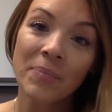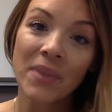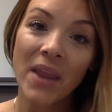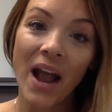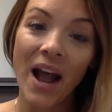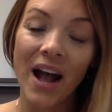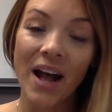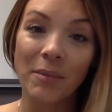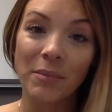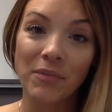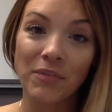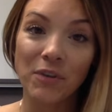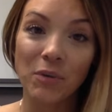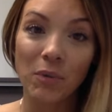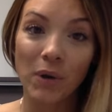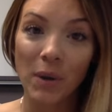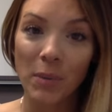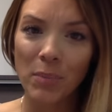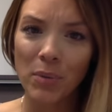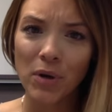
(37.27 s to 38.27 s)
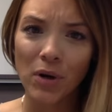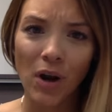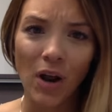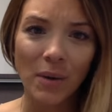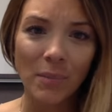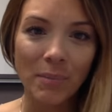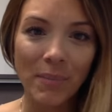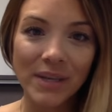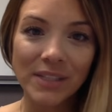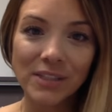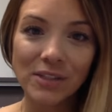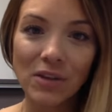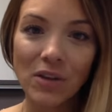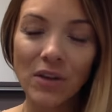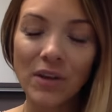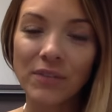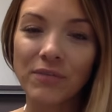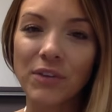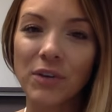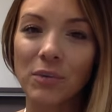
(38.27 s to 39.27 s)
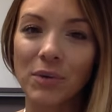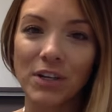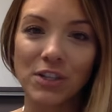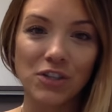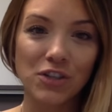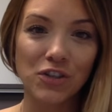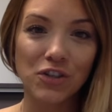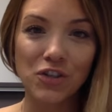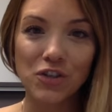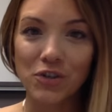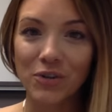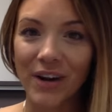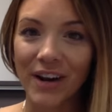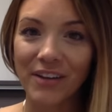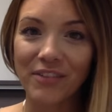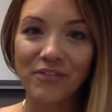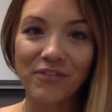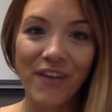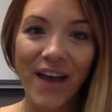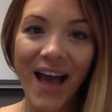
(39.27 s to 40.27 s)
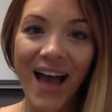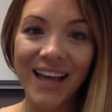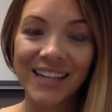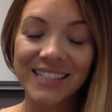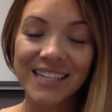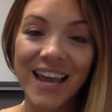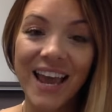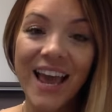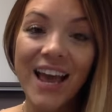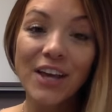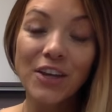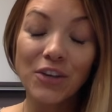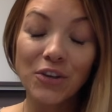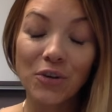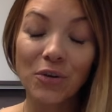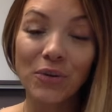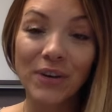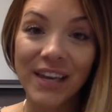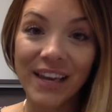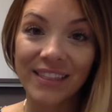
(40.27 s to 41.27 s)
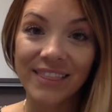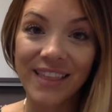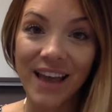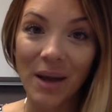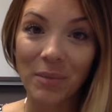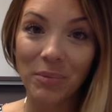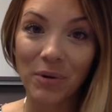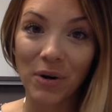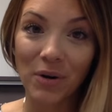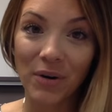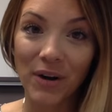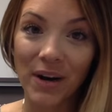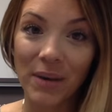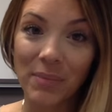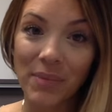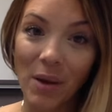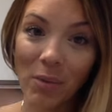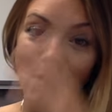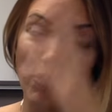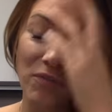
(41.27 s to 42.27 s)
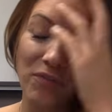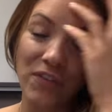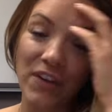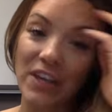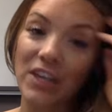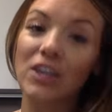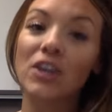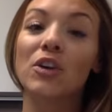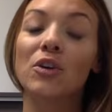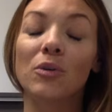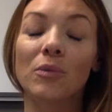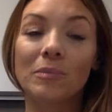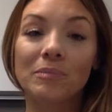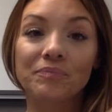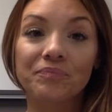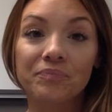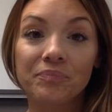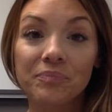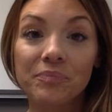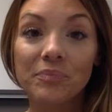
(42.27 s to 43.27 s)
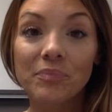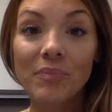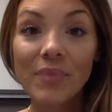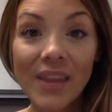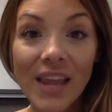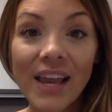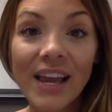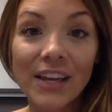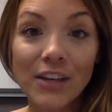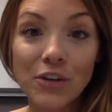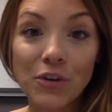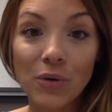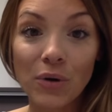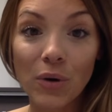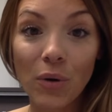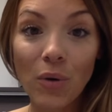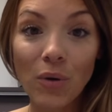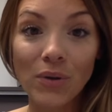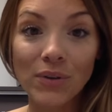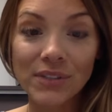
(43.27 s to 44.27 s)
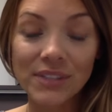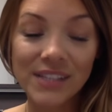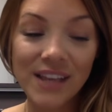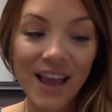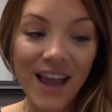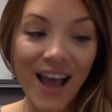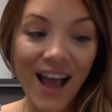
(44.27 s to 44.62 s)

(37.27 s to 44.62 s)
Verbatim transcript: If you want to put on muscle, if you want to just shred fat, you'll get that program that will fit you and your goals.